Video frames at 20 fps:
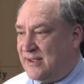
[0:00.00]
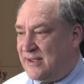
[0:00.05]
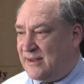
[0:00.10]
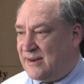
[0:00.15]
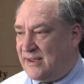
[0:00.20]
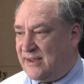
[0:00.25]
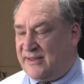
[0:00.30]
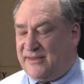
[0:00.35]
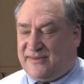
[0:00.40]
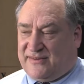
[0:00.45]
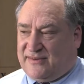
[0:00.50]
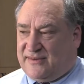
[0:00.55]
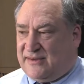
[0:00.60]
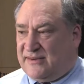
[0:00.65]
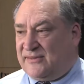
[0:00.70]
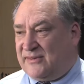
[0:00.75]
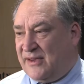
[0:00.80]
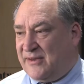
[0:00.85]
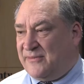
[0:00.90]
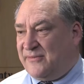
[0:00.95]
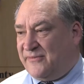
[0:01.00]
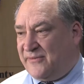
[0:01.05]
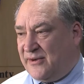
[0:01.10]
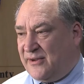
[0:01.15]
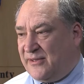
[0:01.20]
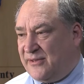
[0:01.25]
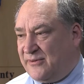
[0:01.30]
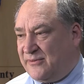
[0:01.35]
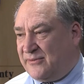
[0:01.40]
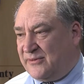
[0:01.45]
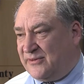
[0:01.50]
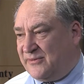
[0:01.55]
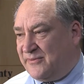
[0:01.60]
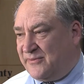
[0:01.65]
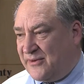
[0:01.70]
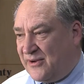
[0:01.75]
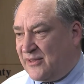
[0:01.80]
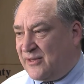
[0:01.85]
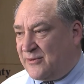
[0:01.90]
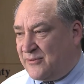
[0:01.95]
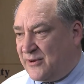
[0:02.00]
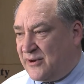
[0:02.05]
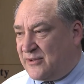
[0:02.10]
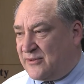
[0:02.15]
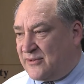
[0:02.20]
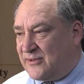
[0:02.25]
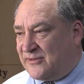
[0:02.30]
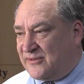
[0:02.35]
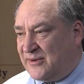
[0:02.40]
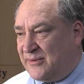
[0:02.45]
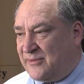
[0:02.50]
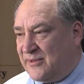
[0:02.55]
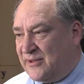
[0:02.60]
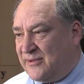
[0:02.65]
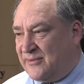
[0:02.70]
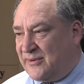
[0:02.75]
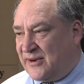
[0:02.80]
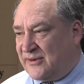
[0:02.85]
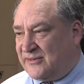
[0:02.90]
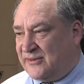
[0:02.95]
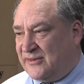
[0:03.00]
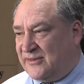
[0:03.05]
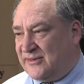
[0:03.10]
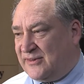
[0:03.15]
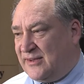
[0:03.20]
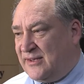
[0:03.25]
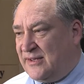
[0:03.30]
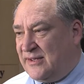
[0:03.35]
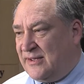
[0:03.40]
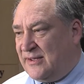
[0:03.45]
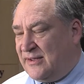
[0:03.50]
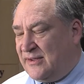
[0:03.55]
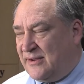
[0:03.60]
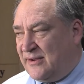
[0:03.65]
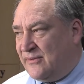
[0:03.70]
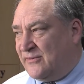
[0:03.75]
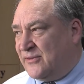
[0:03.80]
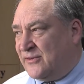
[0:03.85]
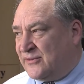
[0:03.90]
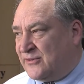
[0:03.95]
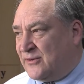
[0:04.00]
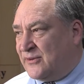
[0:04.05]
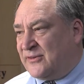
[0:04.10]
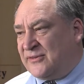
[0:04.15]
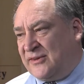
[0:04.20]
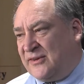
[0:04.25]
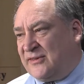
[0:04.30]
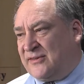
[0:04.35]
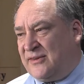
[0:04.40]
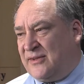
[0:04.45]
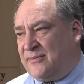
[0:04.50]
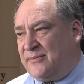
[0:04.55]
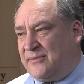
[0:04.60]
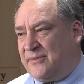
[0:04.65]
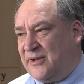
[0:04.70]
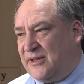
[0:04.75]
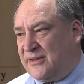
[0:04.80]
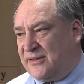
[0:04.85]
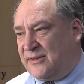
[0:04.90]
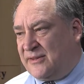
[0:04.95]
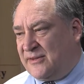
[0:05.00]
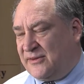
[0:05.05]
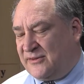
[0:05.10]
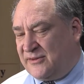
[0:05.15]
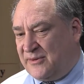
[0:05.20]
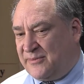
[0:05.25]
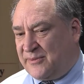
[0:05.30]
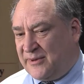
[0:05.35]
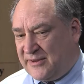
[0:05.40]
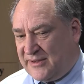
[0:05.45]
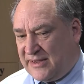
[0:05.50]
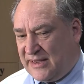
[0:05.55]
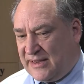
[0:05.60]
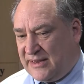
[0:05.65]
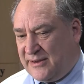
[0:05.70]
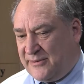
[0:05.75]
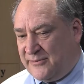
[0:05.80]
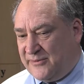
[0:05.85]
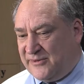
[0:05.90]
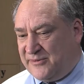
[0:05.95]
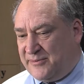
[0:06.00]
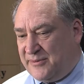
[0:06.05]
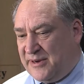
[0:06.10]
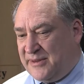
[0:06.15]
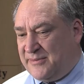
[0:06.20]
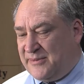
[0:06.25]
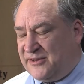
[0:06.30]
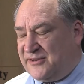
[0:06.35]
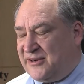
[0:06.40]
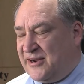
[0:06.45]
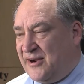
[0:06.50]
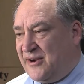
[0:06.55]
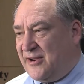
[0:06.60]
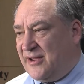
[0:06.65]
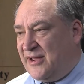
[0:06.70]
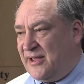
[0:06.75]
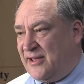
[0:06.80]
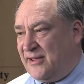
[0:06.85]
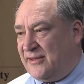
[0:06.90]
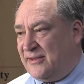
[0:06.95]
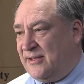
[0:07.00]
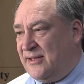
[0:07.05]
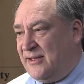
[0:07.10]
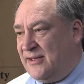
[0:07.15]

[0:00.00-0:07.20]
and I could say was fairly critical of some of the directions of the school system, but the superintendent was pretty much carrying out